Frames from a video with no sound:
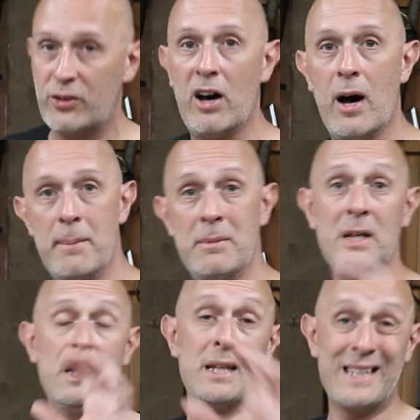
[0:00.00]
time,
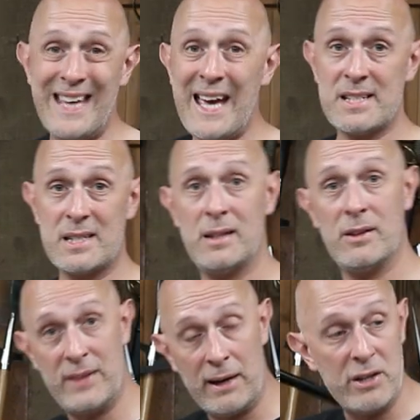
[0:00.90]
yes,
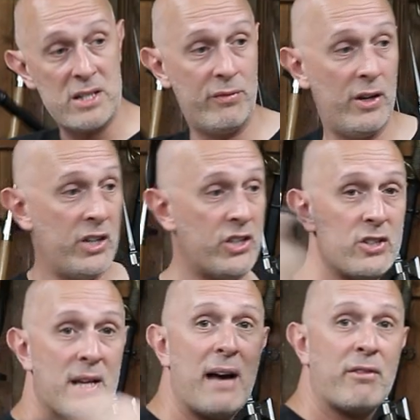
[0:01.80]
there is a
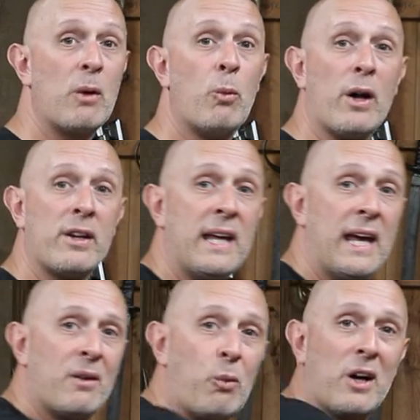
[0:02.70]
virtue to having one
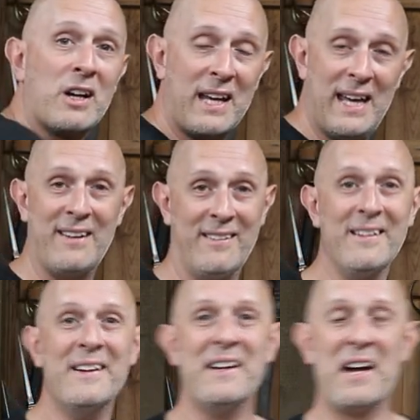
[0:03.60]
hit, one
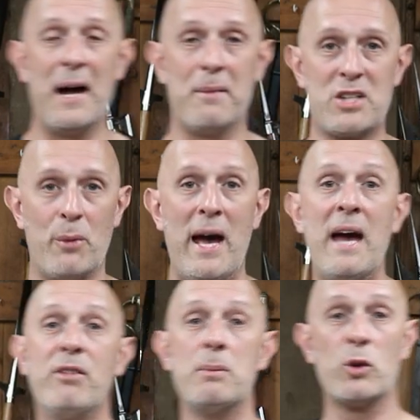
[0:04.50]
kill. Uh, so a
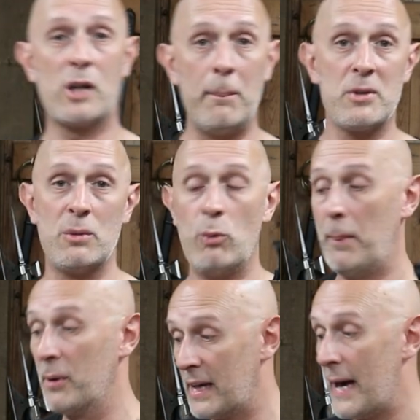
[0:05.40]
heavy, more cumbersome
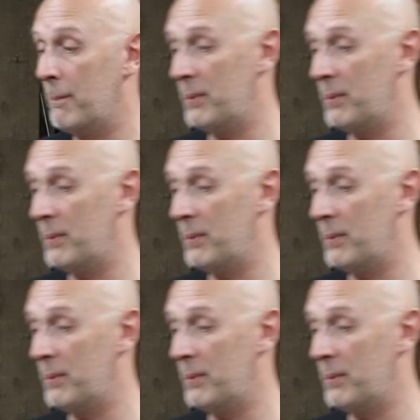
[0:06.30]
weapon can